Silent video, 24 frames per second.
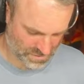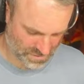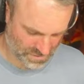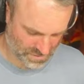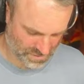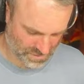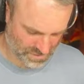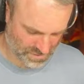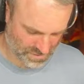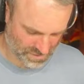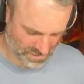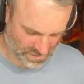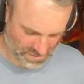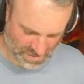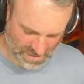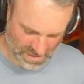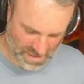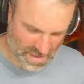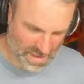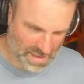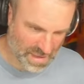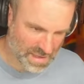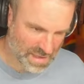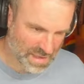
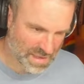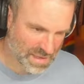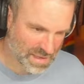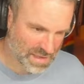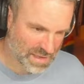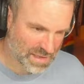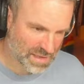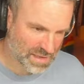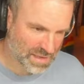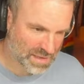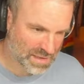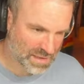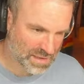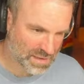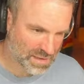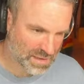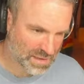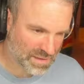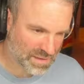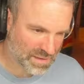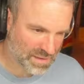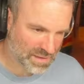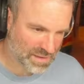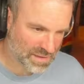decay,
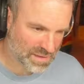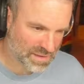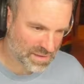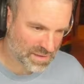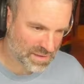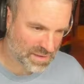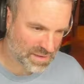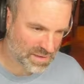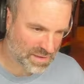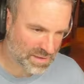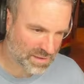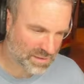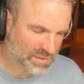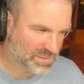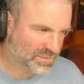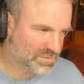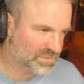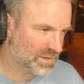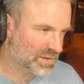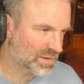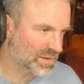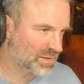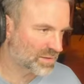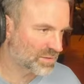and
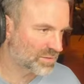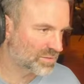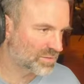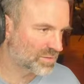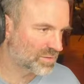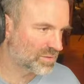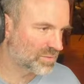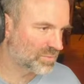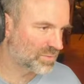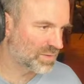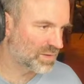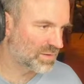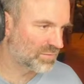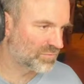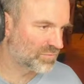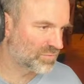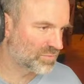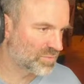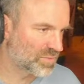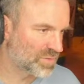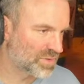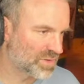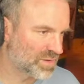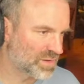attack is going to be from
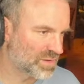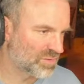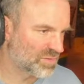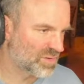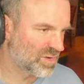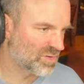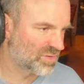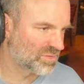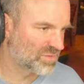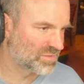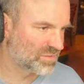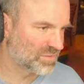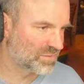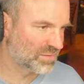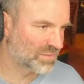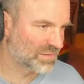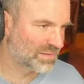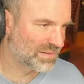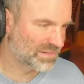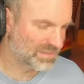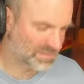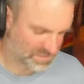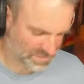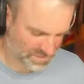0 to
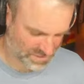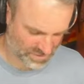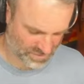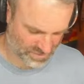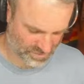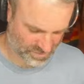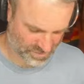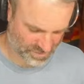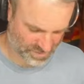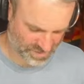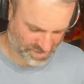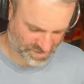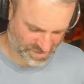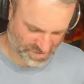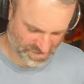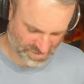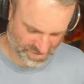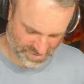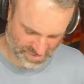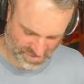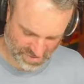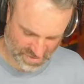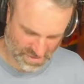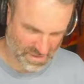
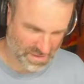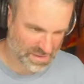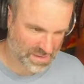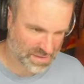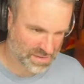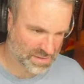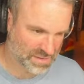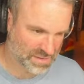60.